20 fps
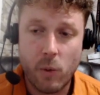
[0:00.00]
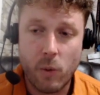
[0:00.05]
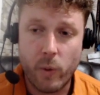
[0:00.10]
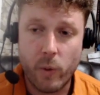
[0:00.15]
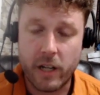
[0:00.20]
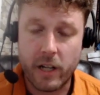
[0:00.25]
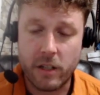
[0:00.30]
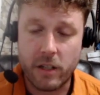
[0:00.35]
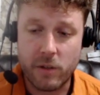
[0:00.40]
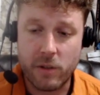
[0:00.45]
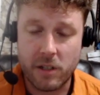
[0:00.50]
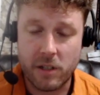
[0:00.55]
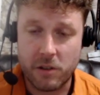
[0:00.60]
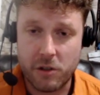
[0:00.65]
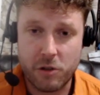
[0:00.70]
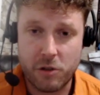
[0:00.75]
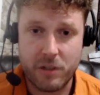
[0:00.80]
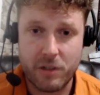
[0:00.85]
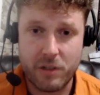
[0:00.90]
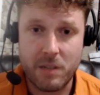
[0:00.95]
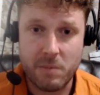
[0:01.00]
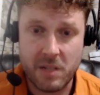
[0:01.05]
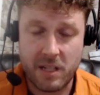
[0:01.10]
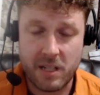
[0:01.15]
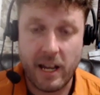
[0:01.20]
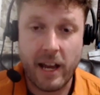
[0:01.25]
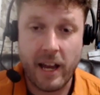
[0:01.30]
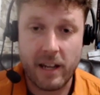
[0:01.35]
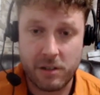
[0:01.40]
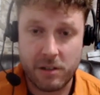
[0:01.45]
where you can stream
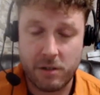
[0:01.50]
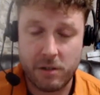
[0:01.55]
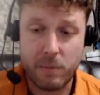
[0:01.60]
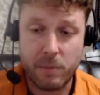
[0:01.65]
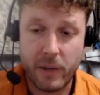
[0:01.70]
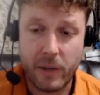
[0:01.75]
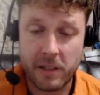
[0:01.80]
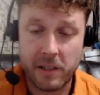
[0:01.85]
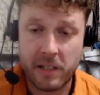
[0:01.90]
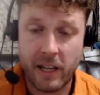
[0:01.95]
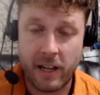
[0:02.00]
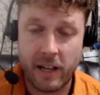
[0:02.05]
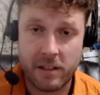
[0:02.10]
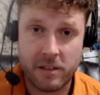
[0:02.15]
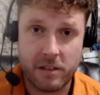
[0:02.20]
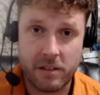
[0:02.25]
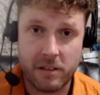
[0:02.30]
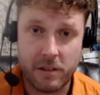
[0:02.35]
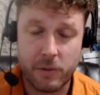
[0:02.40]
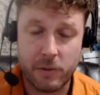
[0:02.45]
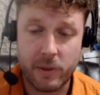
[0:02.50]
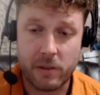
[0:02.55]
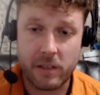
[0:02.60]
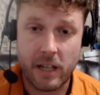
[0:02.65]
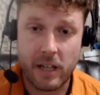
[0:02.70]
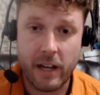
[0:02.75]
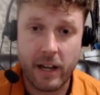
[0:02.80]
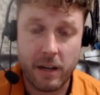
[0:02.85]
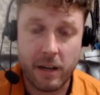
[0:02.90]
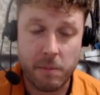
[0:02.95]
sats to a podcaster in real
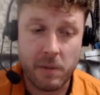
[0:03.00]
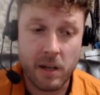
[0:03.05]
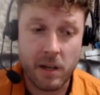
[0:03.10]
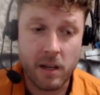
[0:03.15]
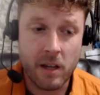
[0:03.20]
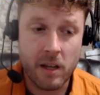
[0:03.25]
time,